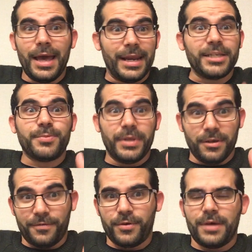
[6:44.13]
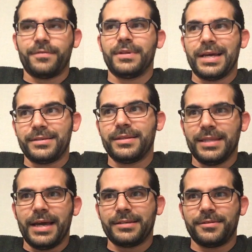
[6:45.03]
And H.P. Lovecraft, like,
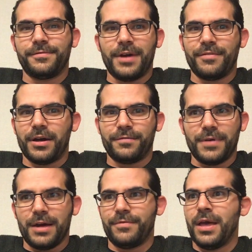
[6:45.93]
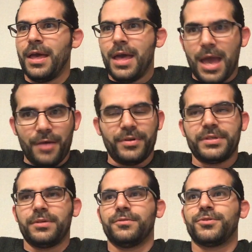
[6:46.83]
that's a 5 out of 5. Every
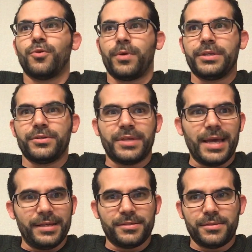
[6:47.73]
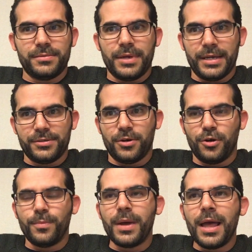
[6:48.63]
single story just hits
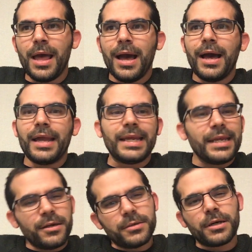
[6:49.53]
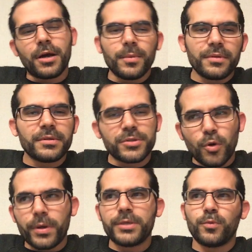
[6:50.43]
home. And here, a couple of the
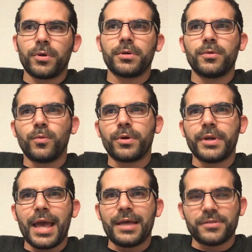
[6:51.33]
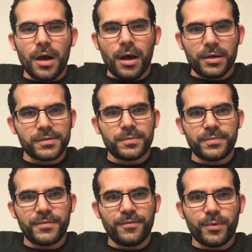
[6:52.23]
stories weren't as
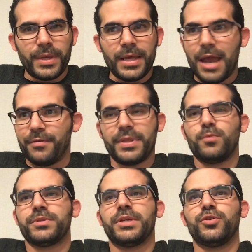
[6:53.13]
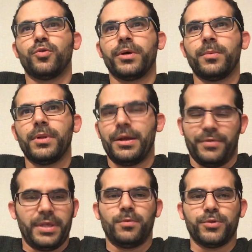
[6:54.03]
awesome for me. Everything was enjoyable.
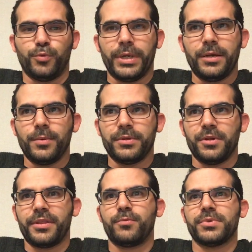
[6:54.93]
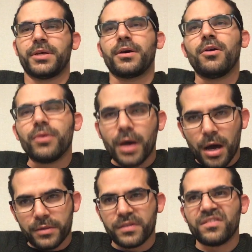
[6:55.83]
Everything was readable. Nothing was like, oh God,
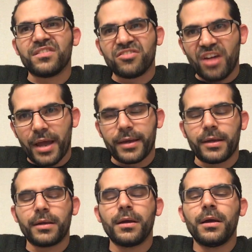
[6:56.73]
this is dragging.